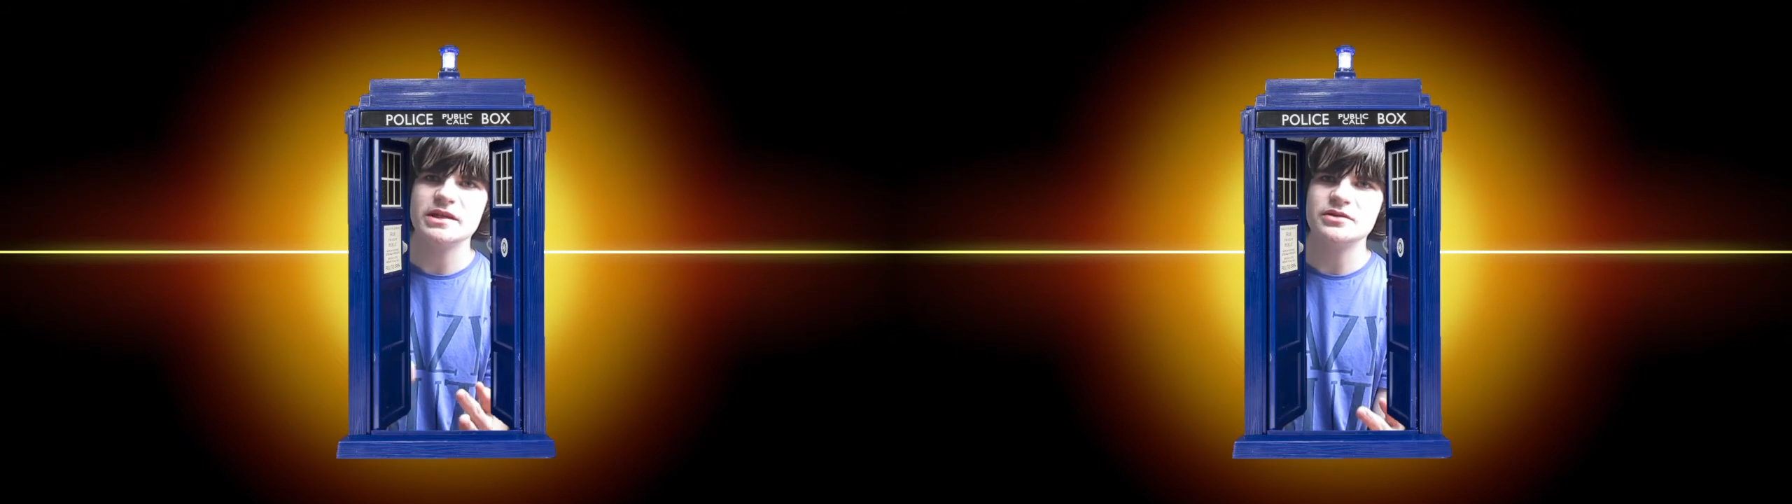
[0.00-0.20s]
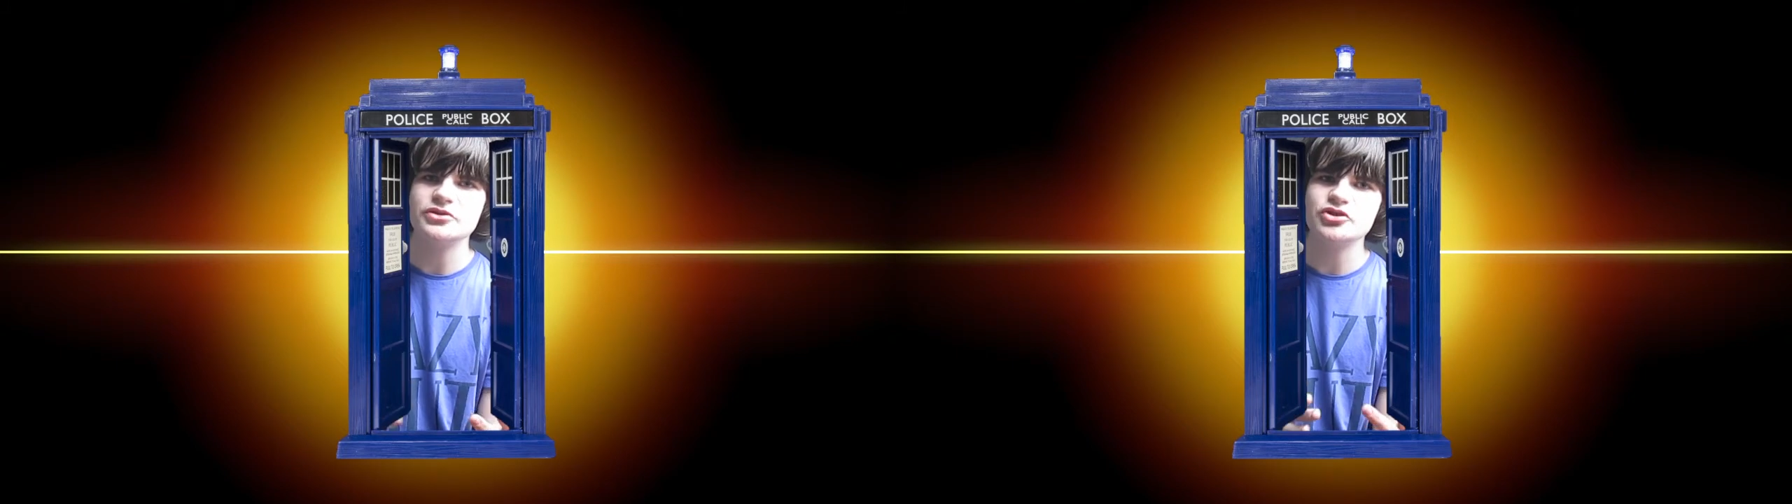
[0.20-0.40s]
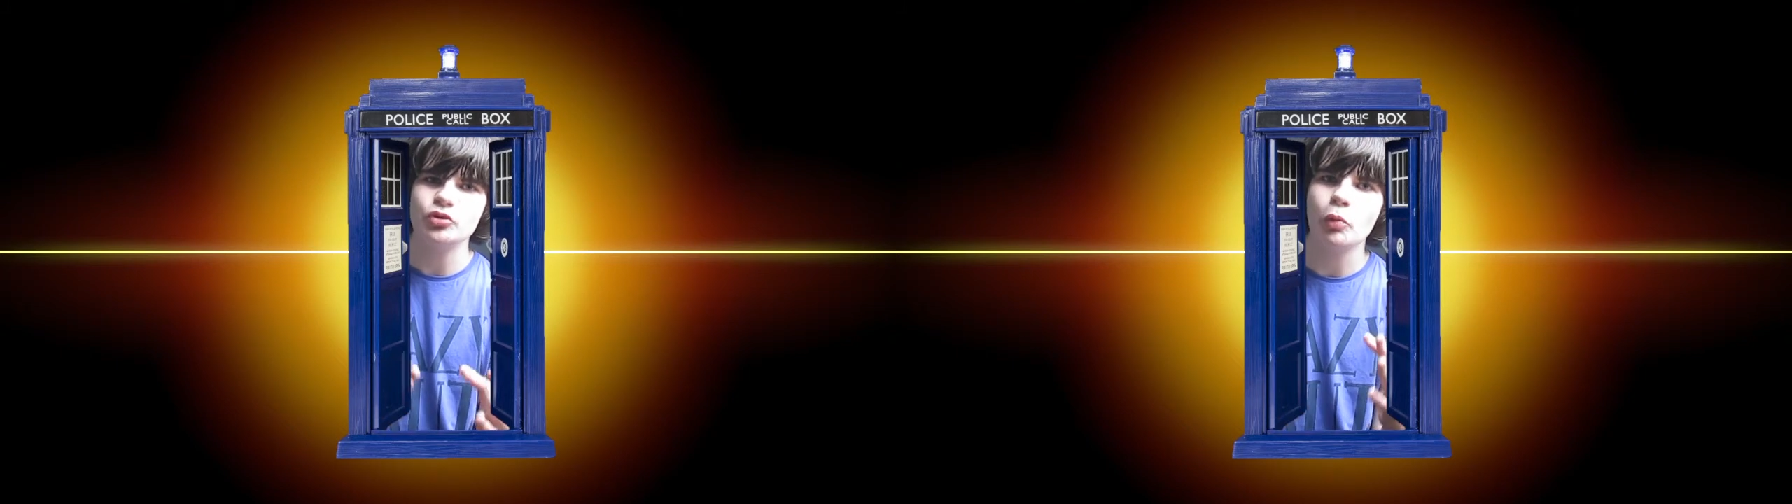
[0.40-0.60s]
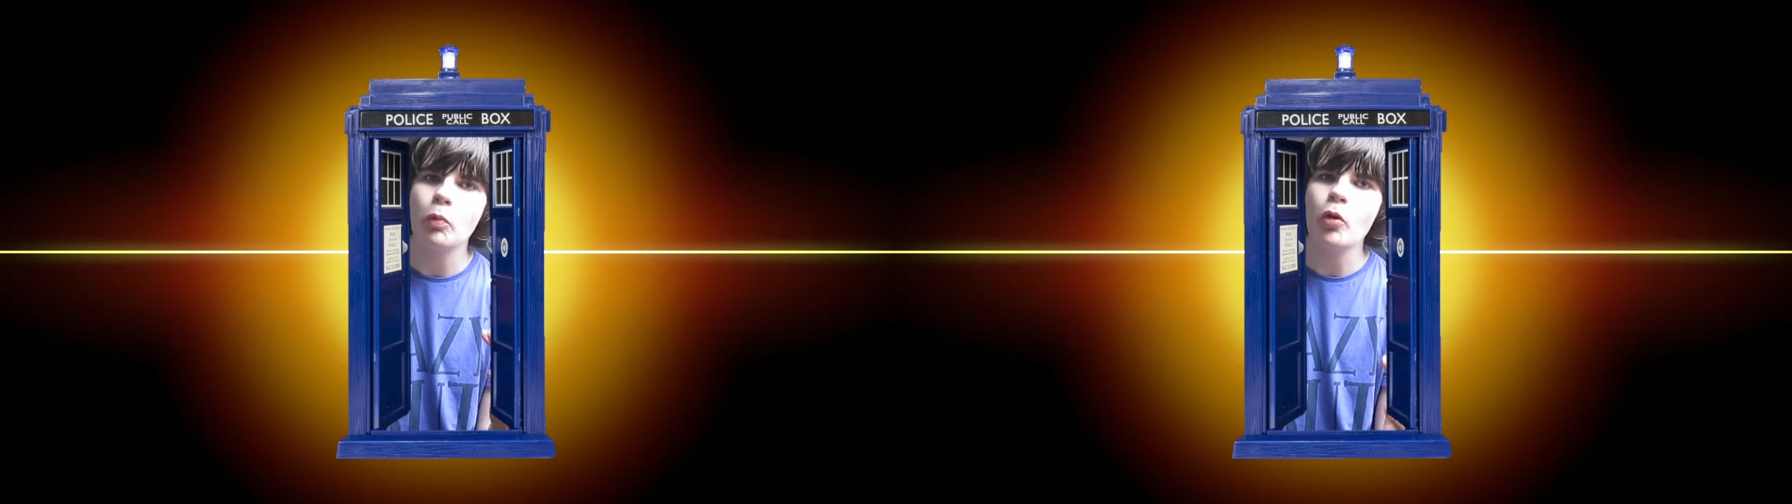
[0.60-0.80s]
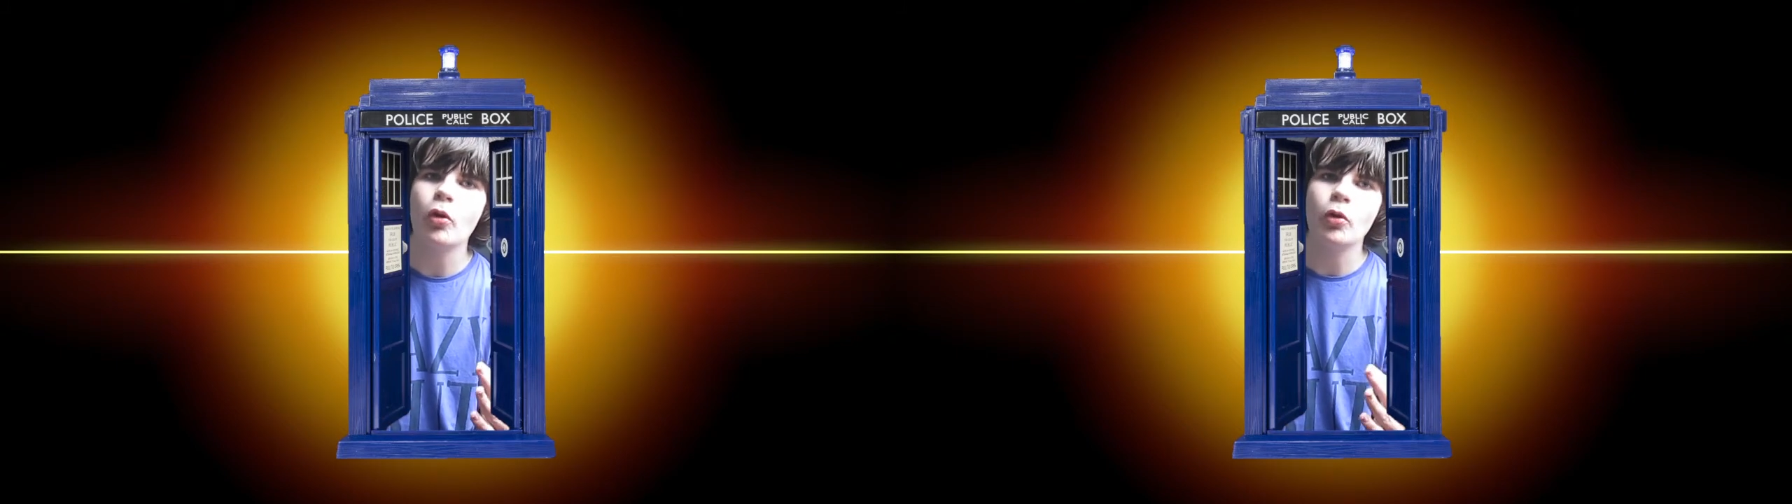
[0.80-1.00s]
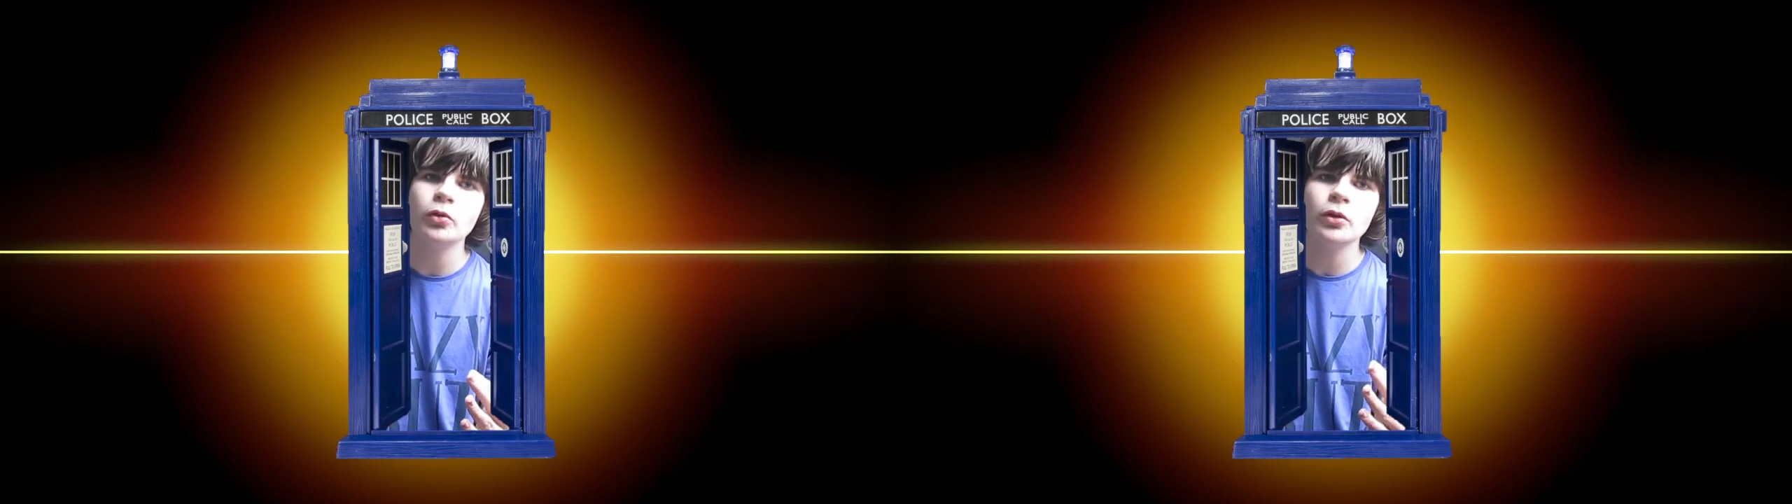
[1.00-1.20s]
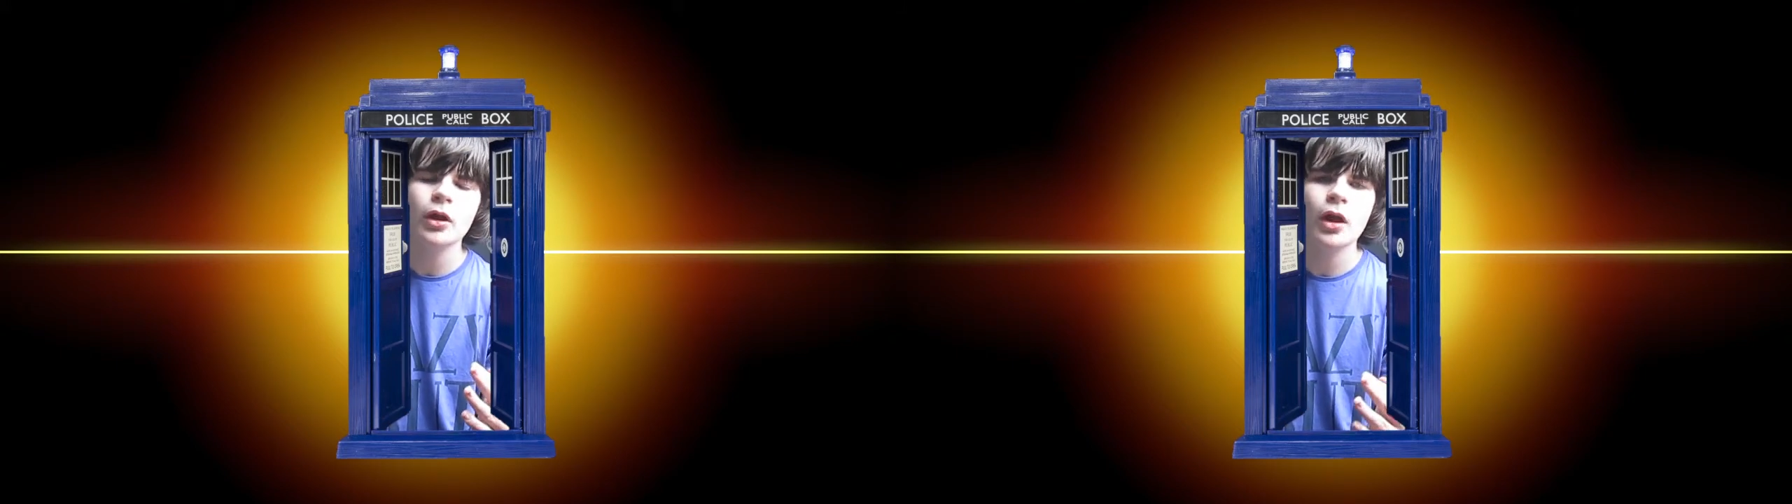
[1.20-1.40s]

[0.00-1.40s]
into the wall.